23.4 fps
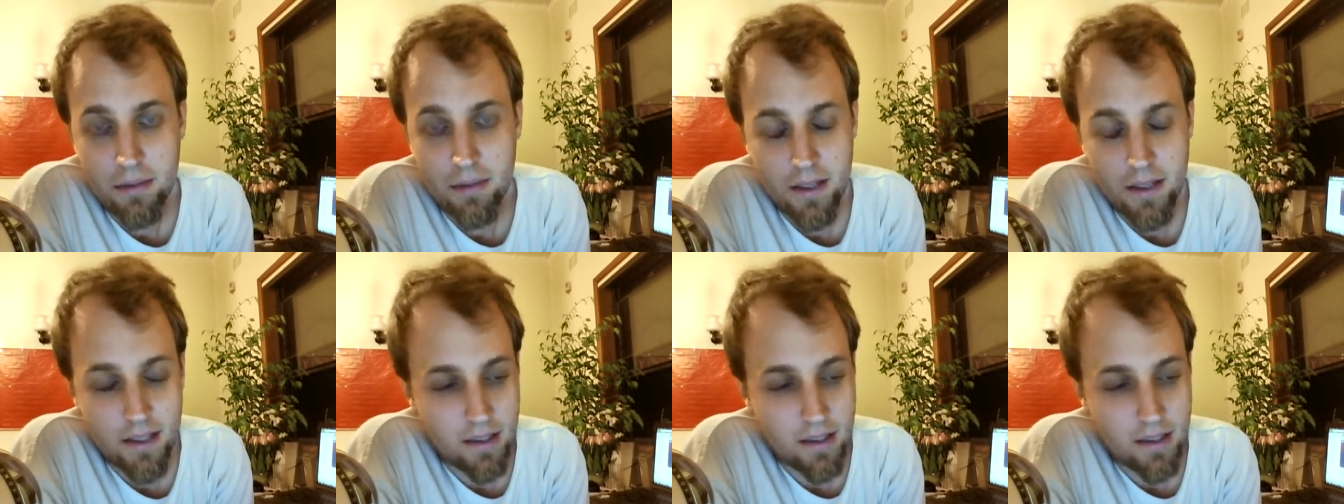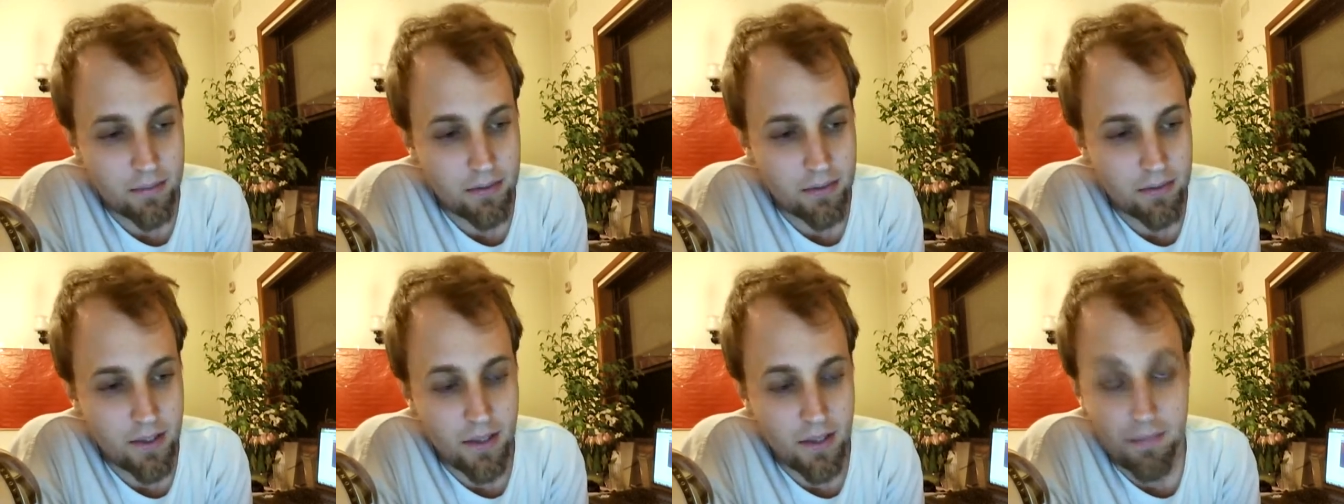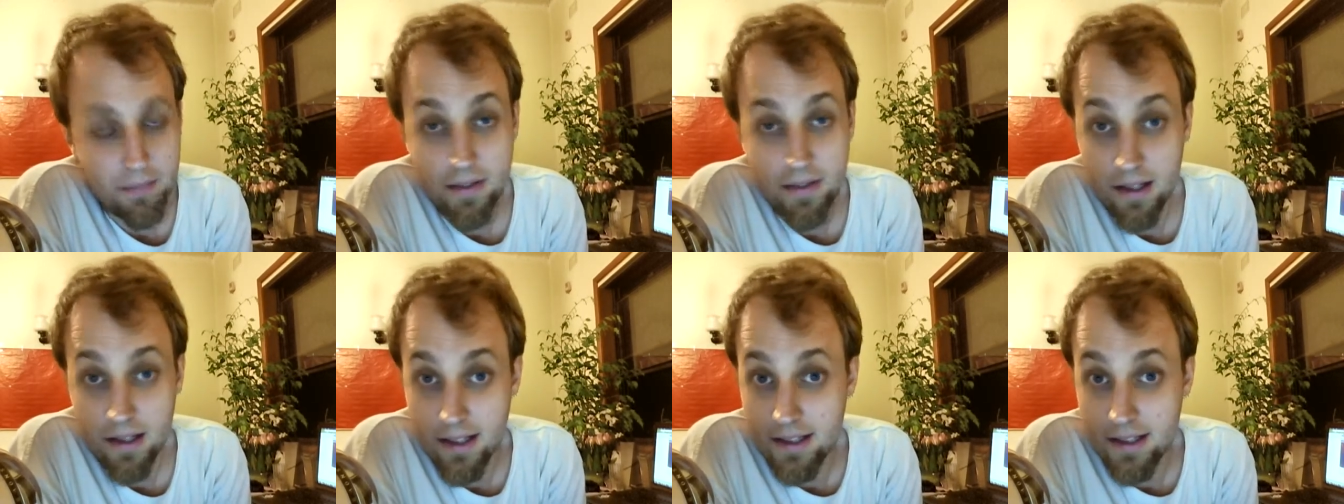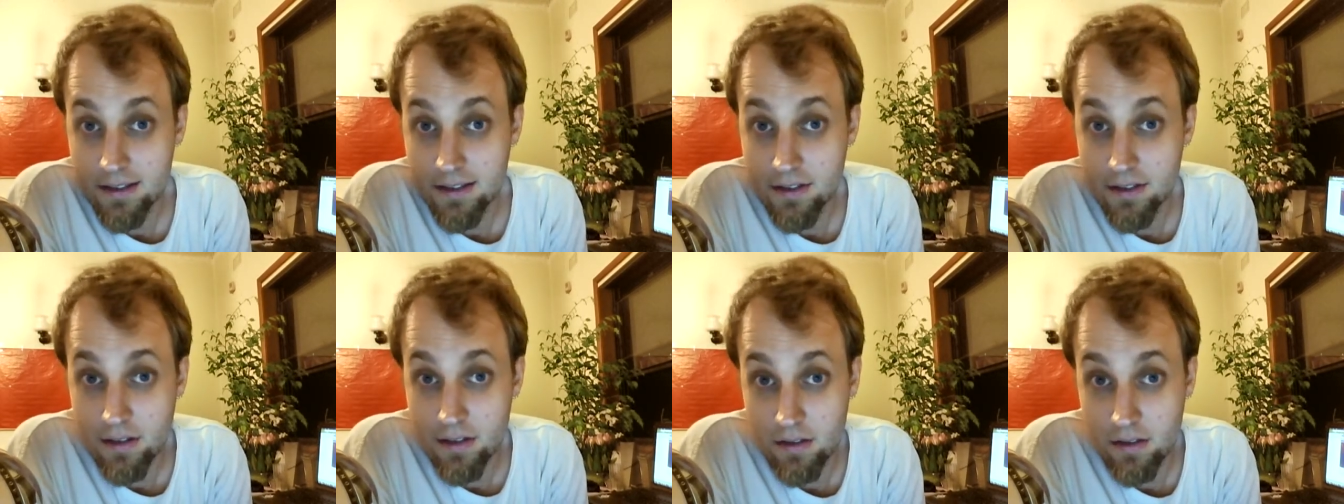and I'll put up the
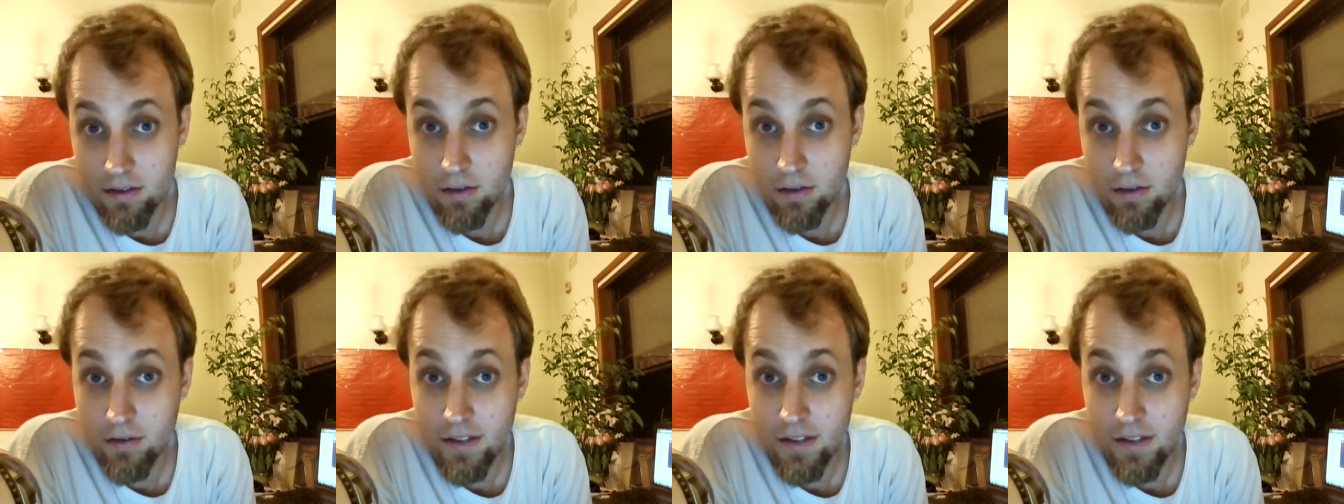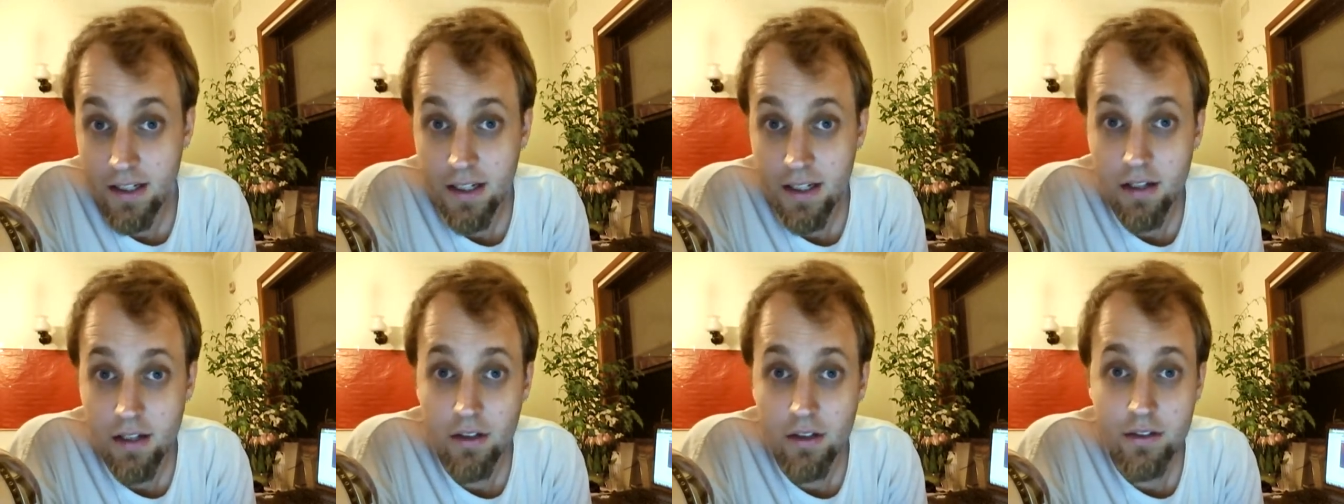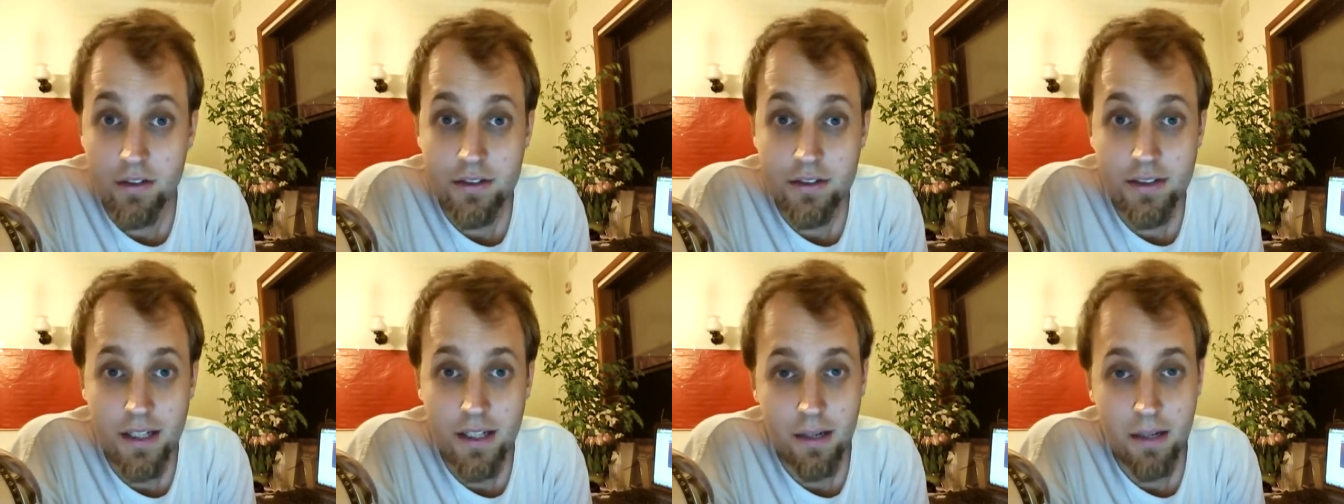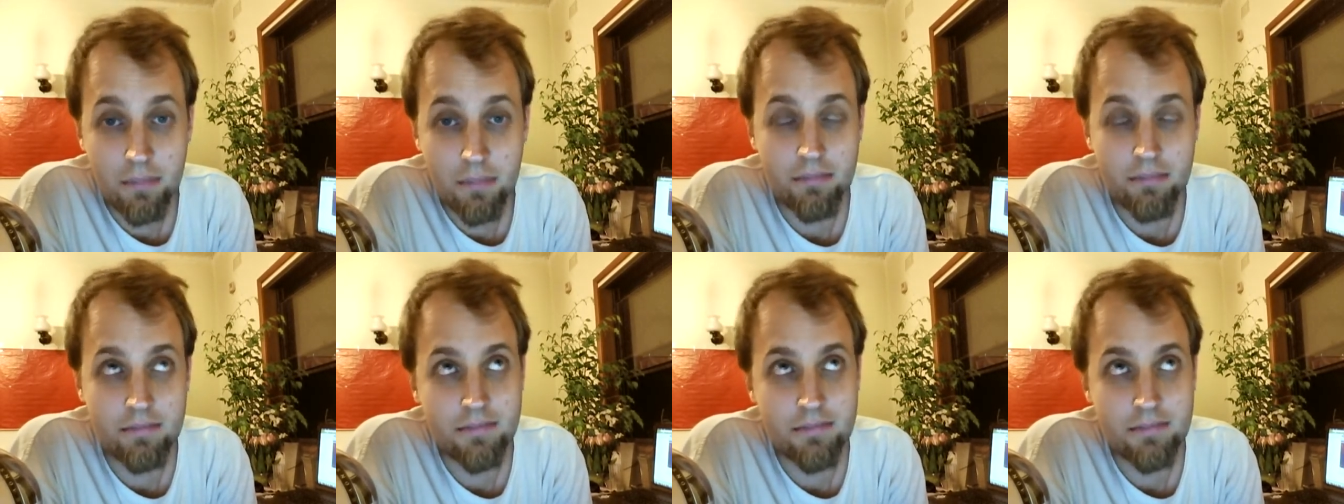links to the two videos that
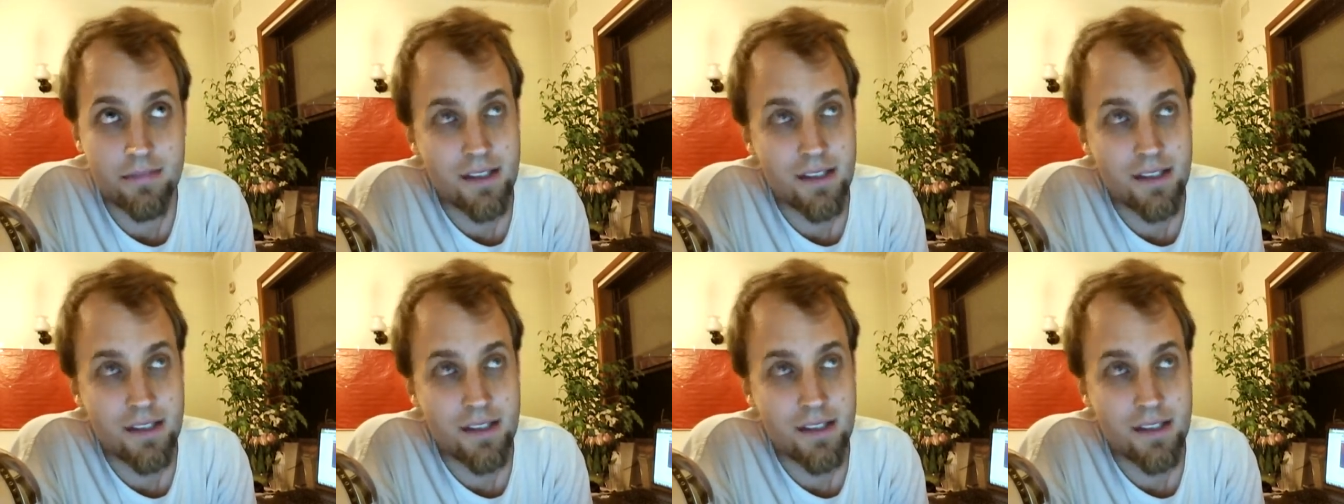I'm